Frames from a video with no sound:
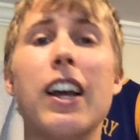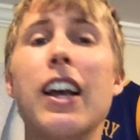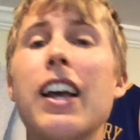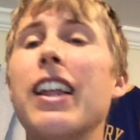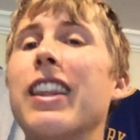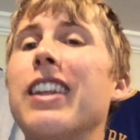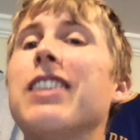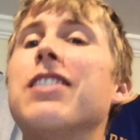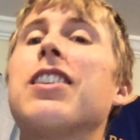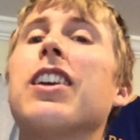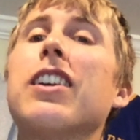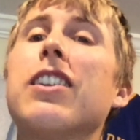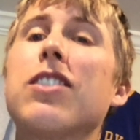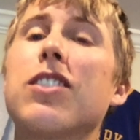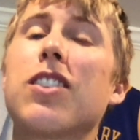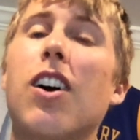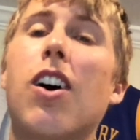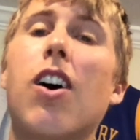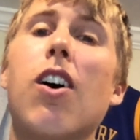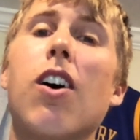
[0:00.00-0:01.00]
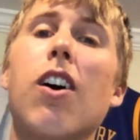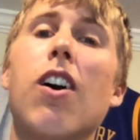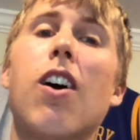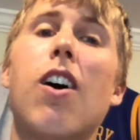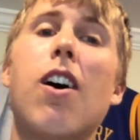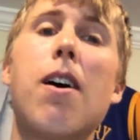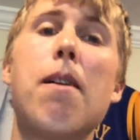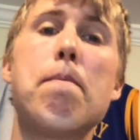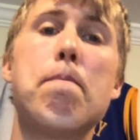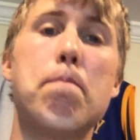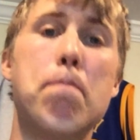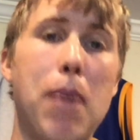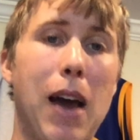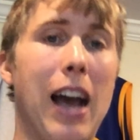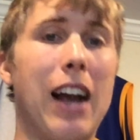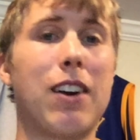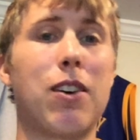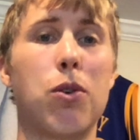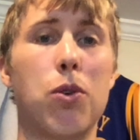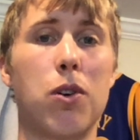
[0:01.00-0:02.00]
These things are on
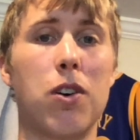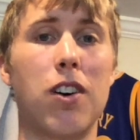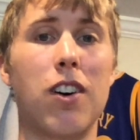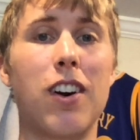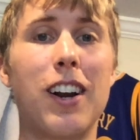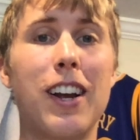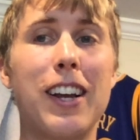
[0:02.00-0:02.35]
back order.